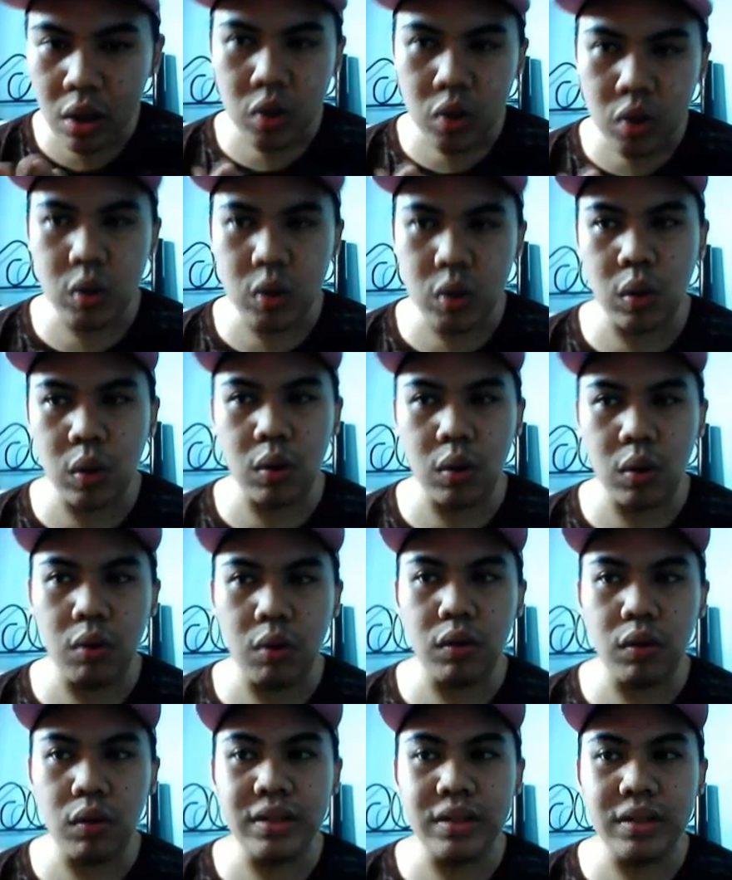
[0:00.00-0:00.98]

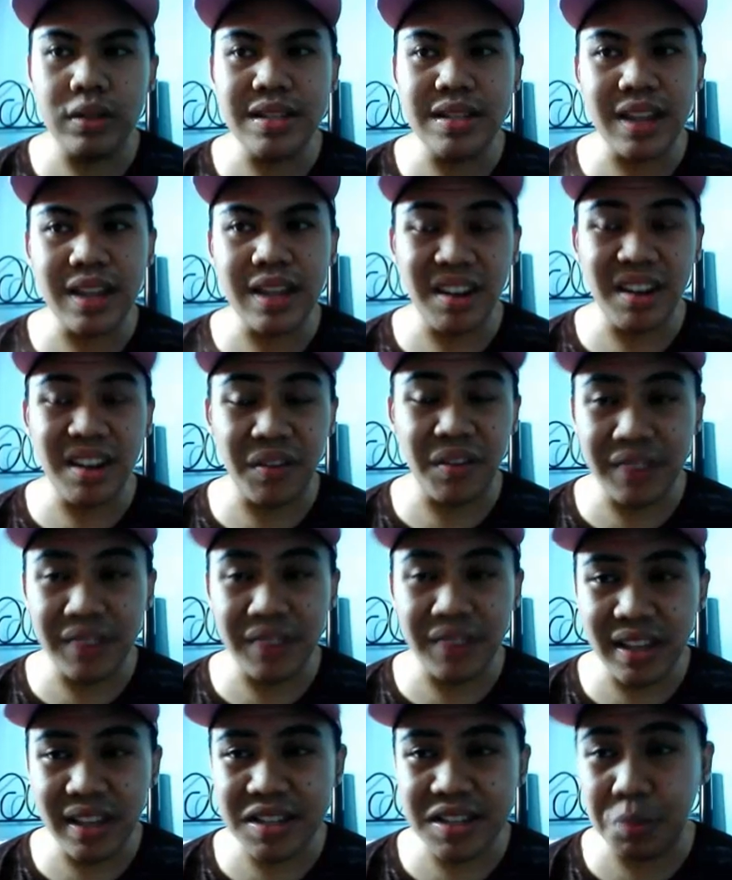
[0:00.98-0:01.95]
So this kind of
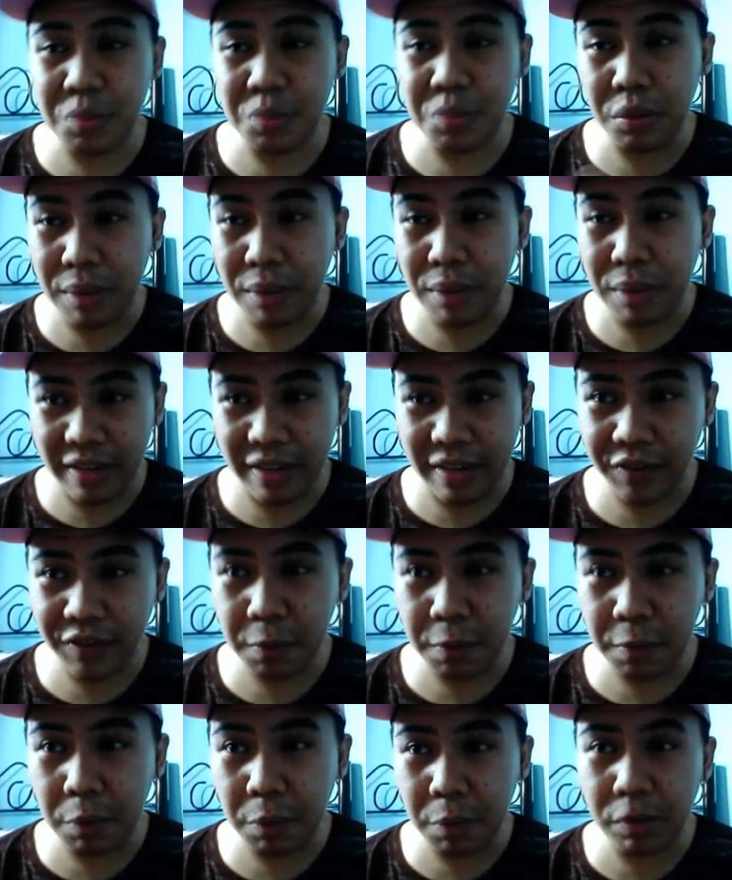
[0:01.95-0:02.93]
thing is will
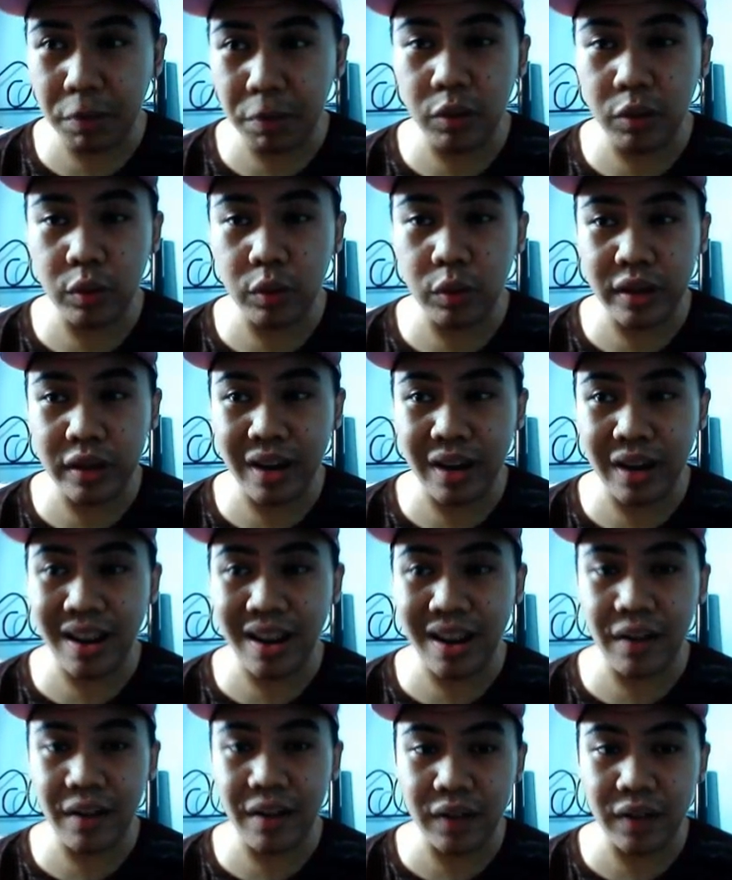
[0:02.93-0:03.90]
benefit people that
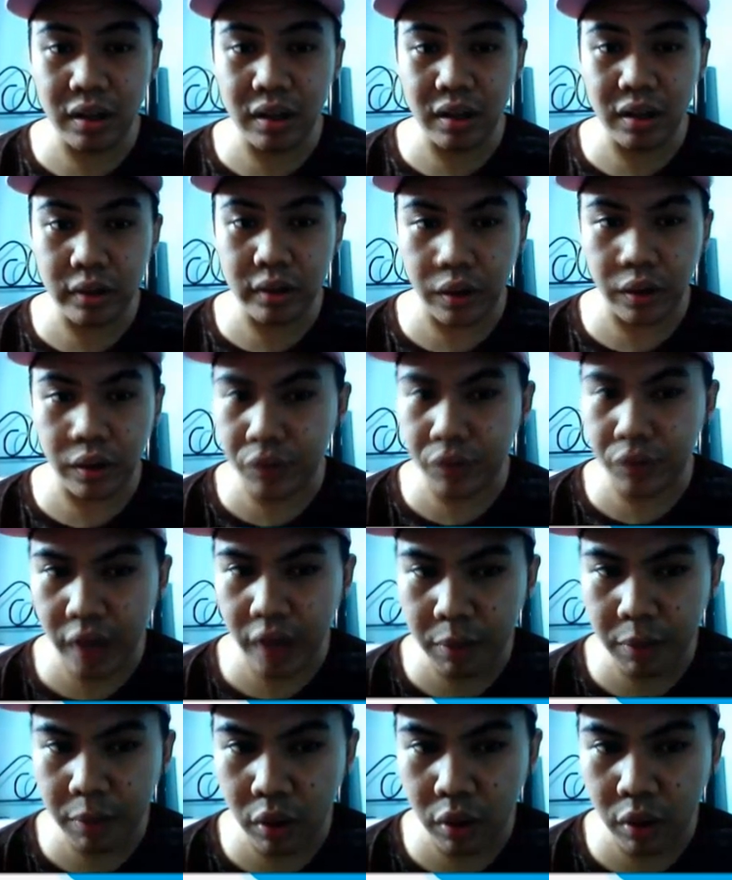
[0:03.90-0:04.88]
have a lot of
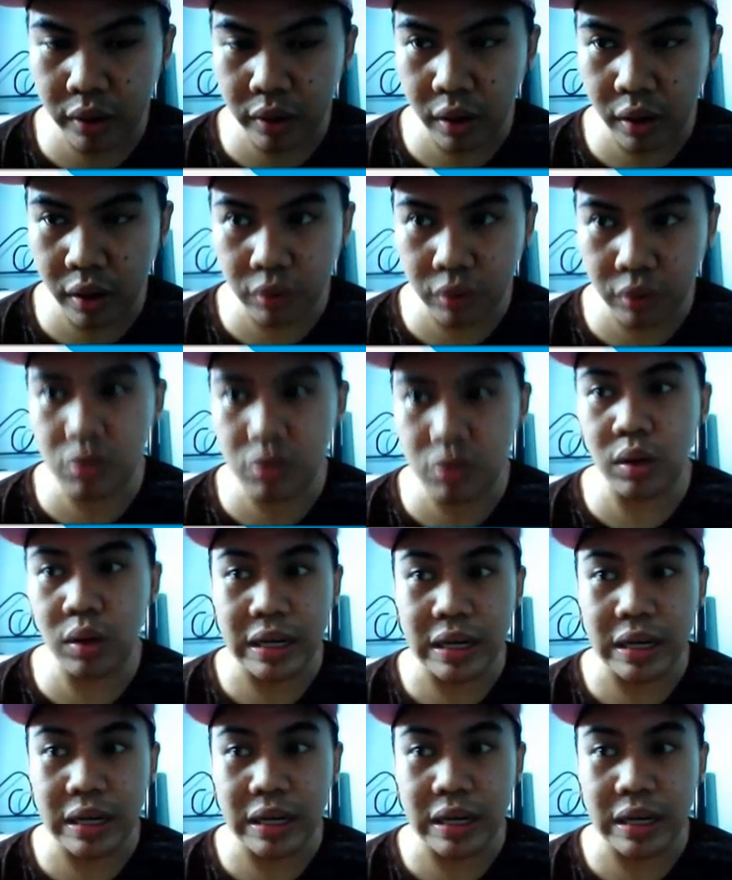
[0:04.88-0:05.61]
time and also